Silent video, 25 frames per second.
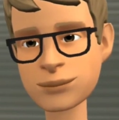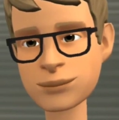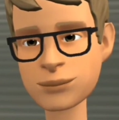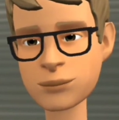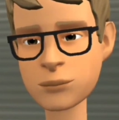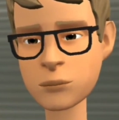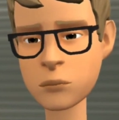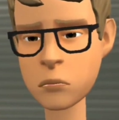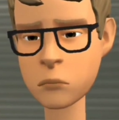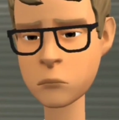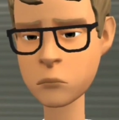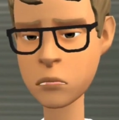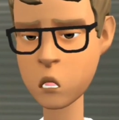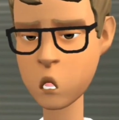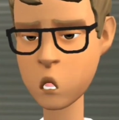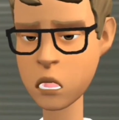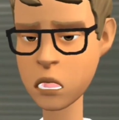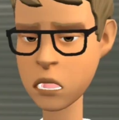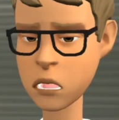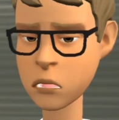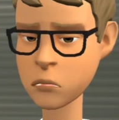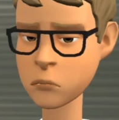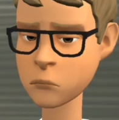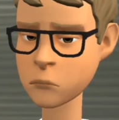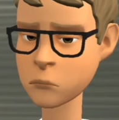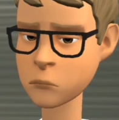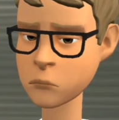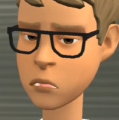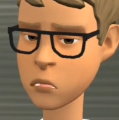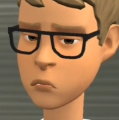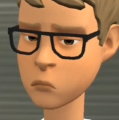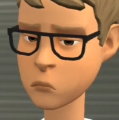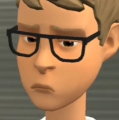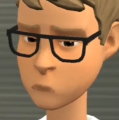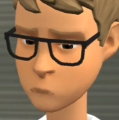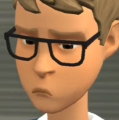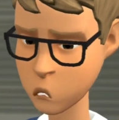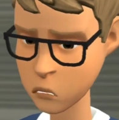What have I done?
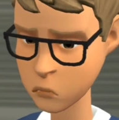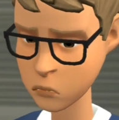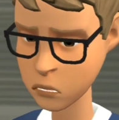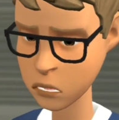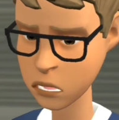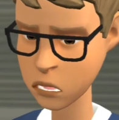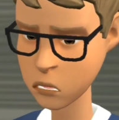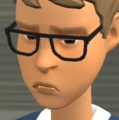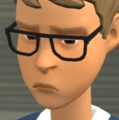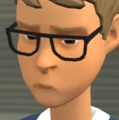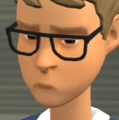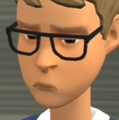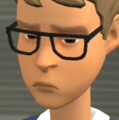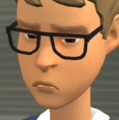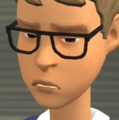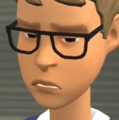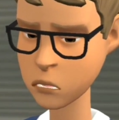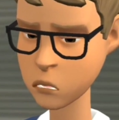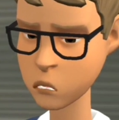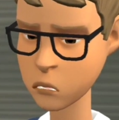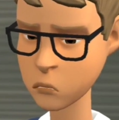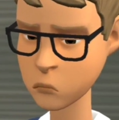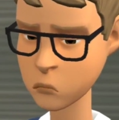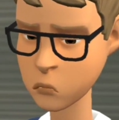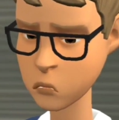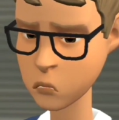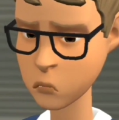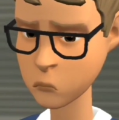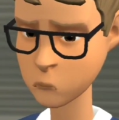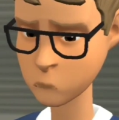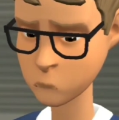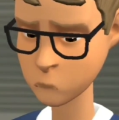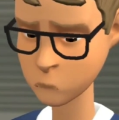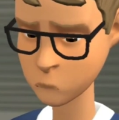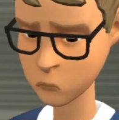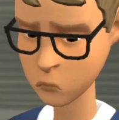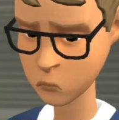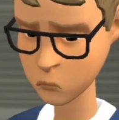I literally just lied to Miss
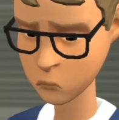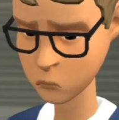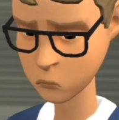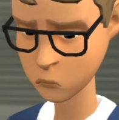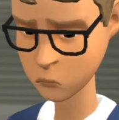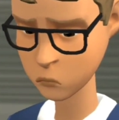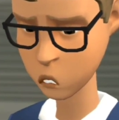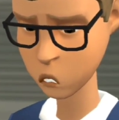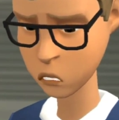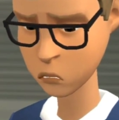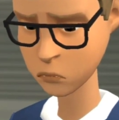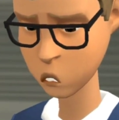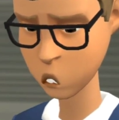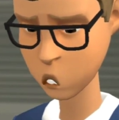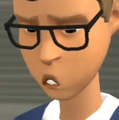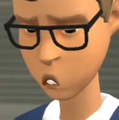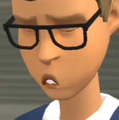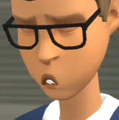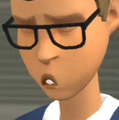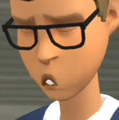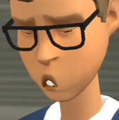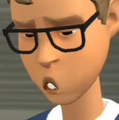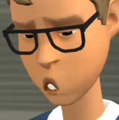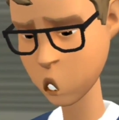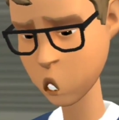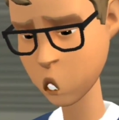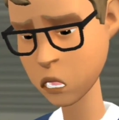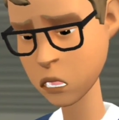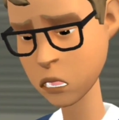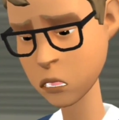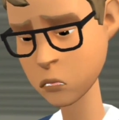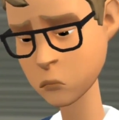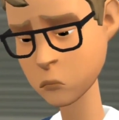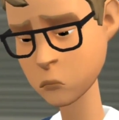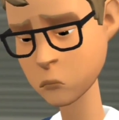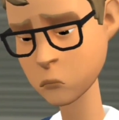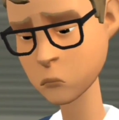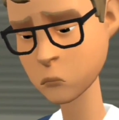Hamlin. That's all by
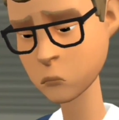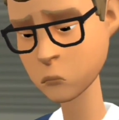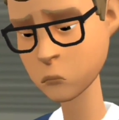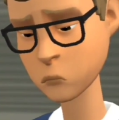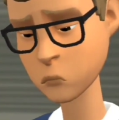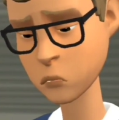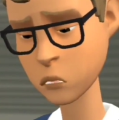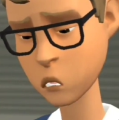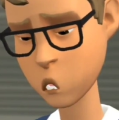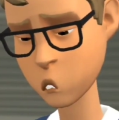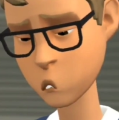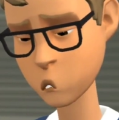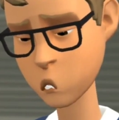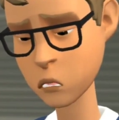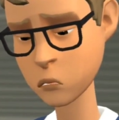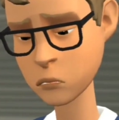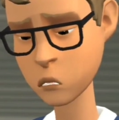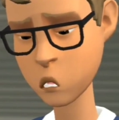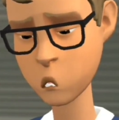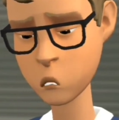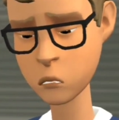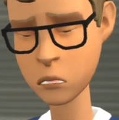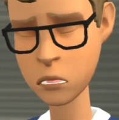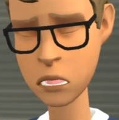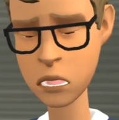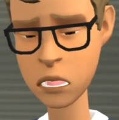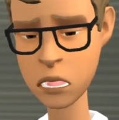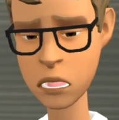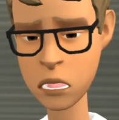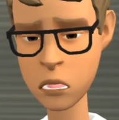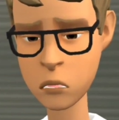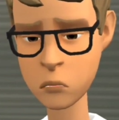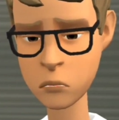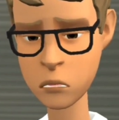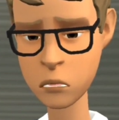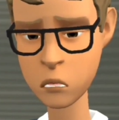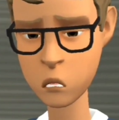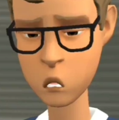myself. Even though Cody did
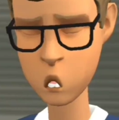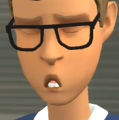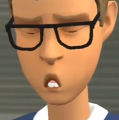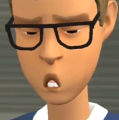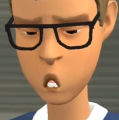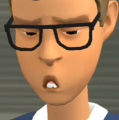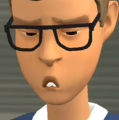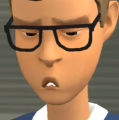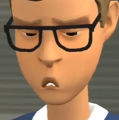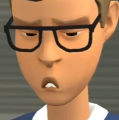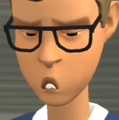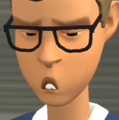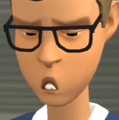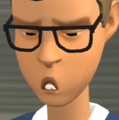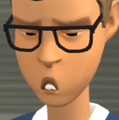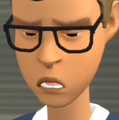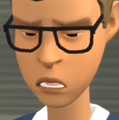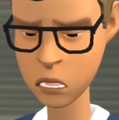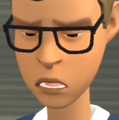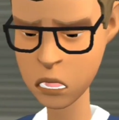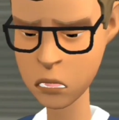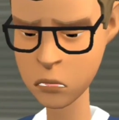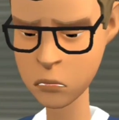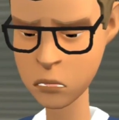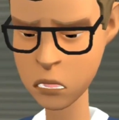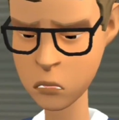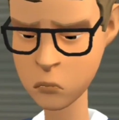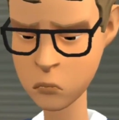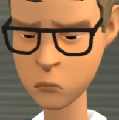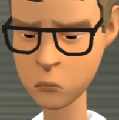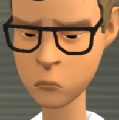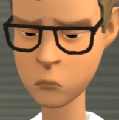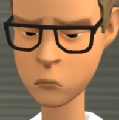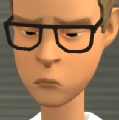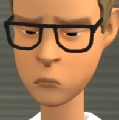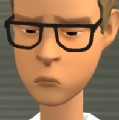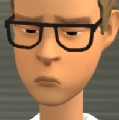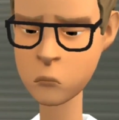most of the work with Fabian.
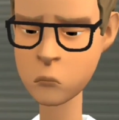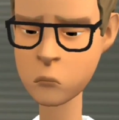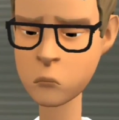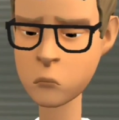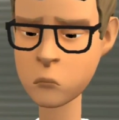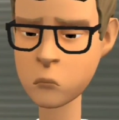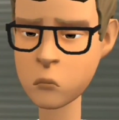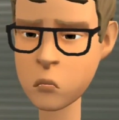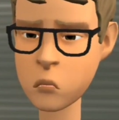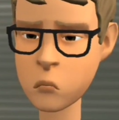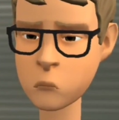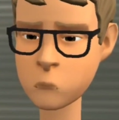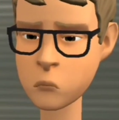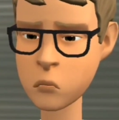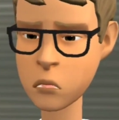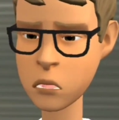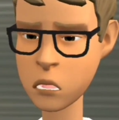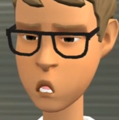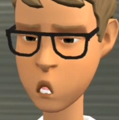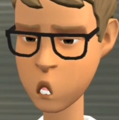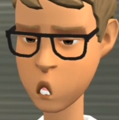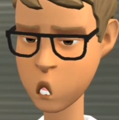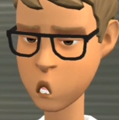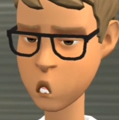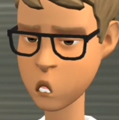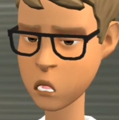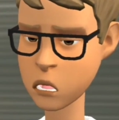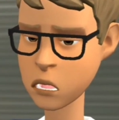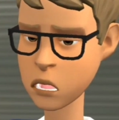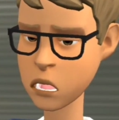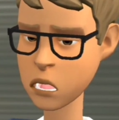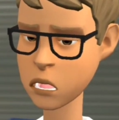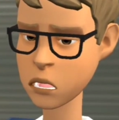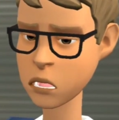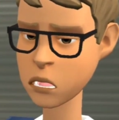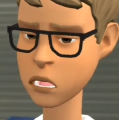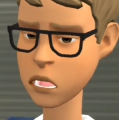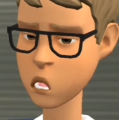They're not going to be happy
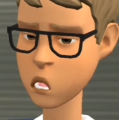when they hear